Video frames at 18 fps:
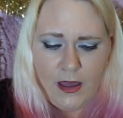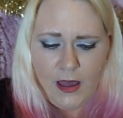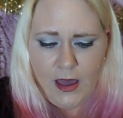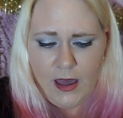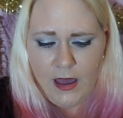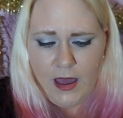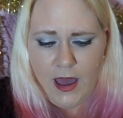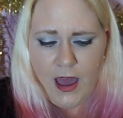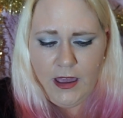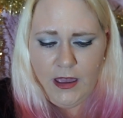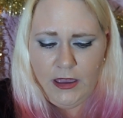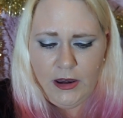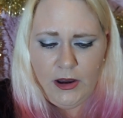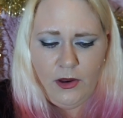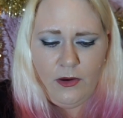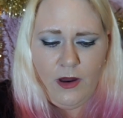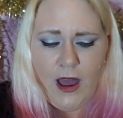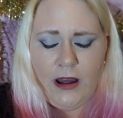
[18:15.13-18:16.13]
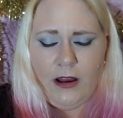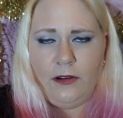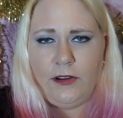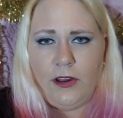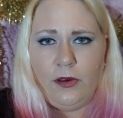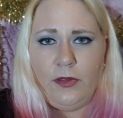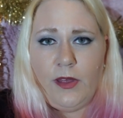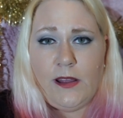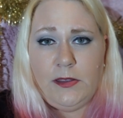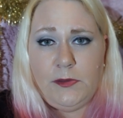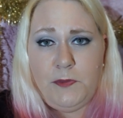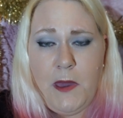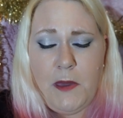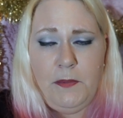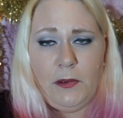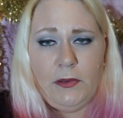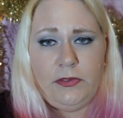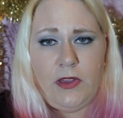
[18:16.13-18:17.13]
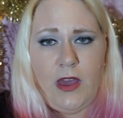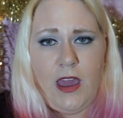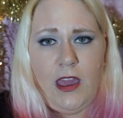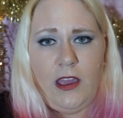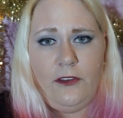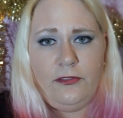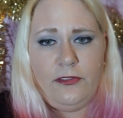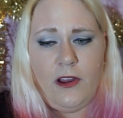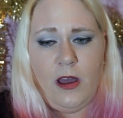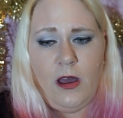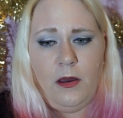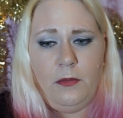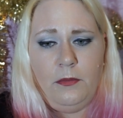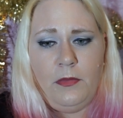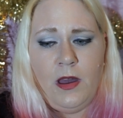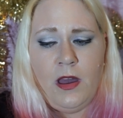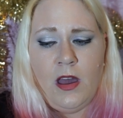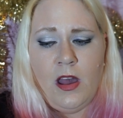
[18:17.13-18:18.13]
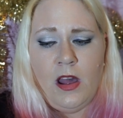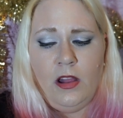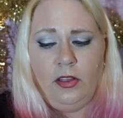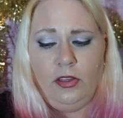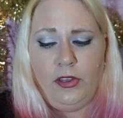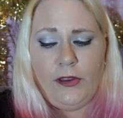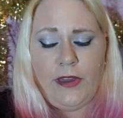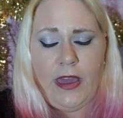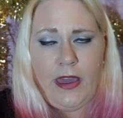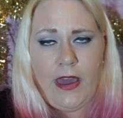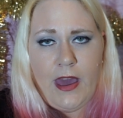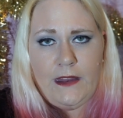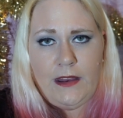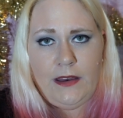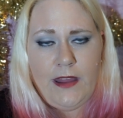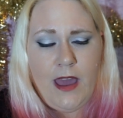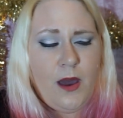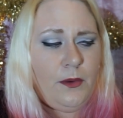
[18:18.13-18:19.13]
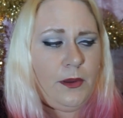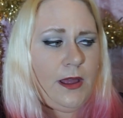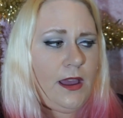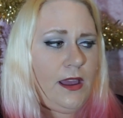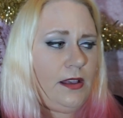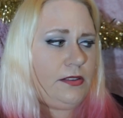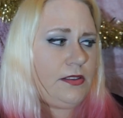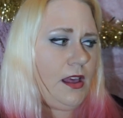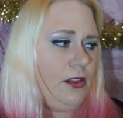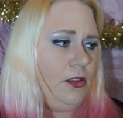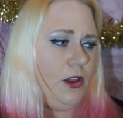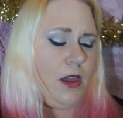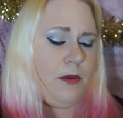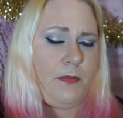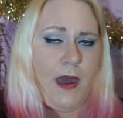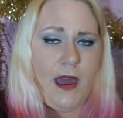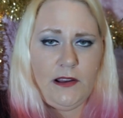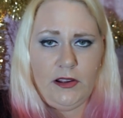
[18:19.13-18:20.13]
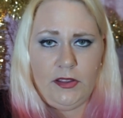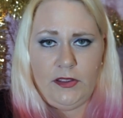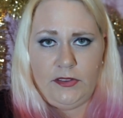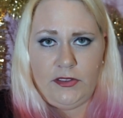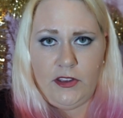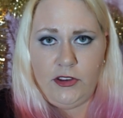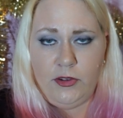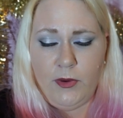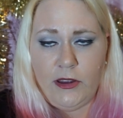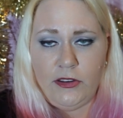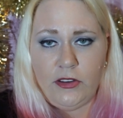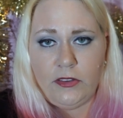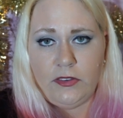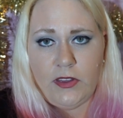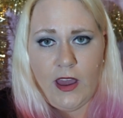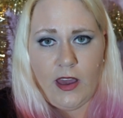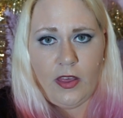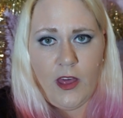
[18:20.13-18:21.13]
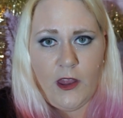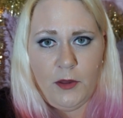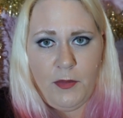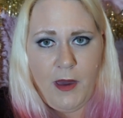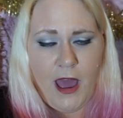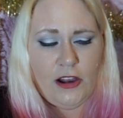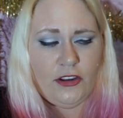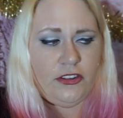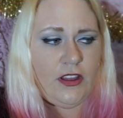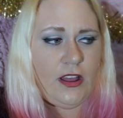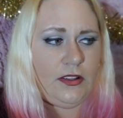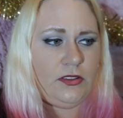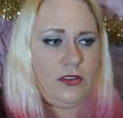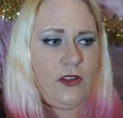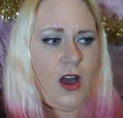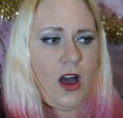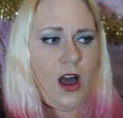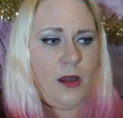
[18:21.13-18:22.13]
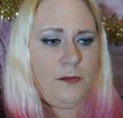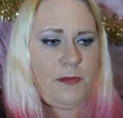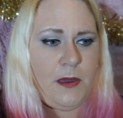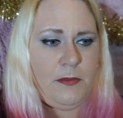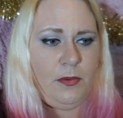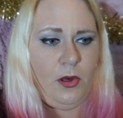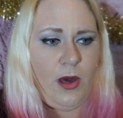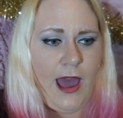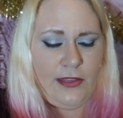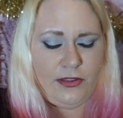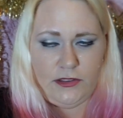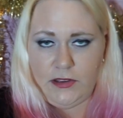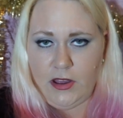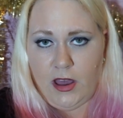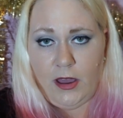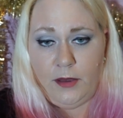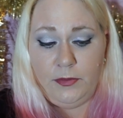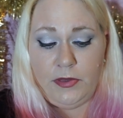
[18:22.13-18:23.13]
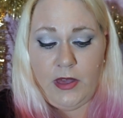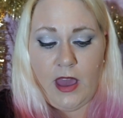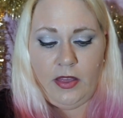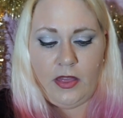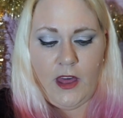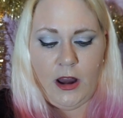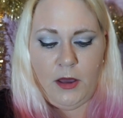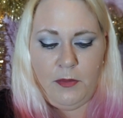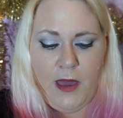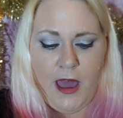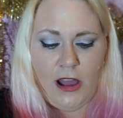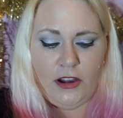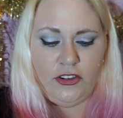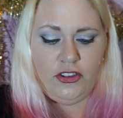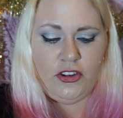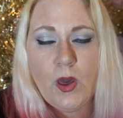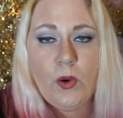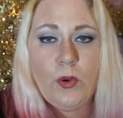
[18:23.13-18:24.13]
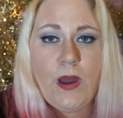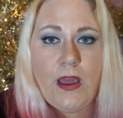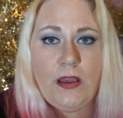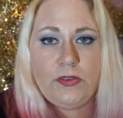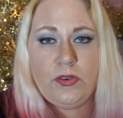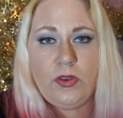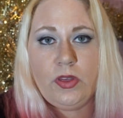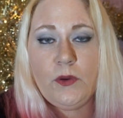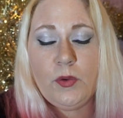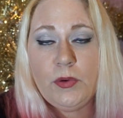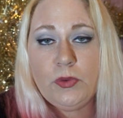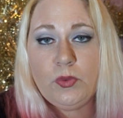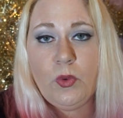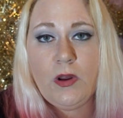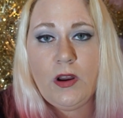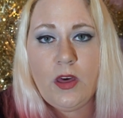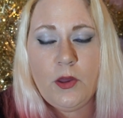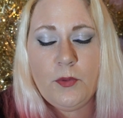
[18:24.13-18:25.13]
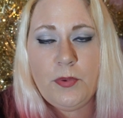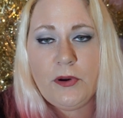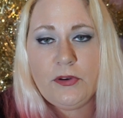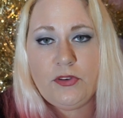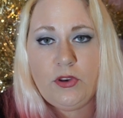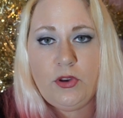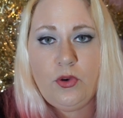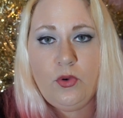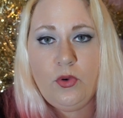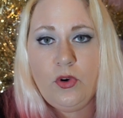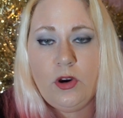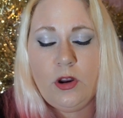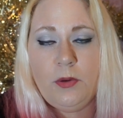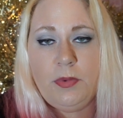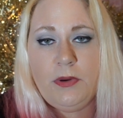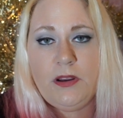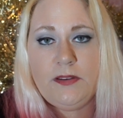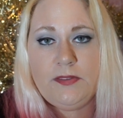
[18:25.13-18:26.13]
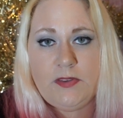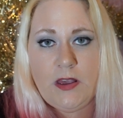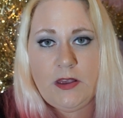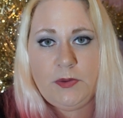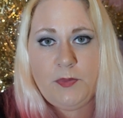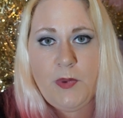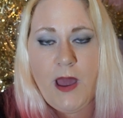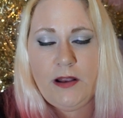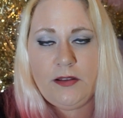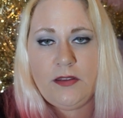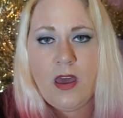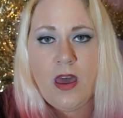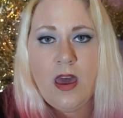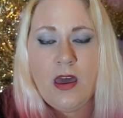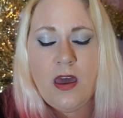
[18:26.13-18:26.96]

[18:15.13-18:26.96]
I don't know. That's people saying from looking at it nowadays and looking back on the situation saying that it matched. That's not people at the time saying that it matched. Okay, so there was one other person who could have been a suspect.